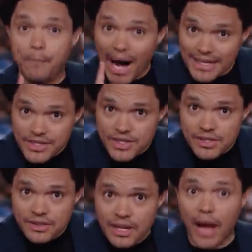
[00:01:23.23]

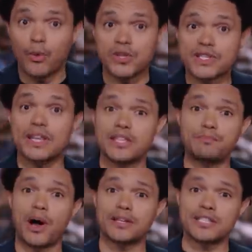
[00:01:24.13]
but I will say this
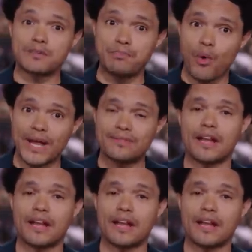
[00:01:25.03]
pastor's point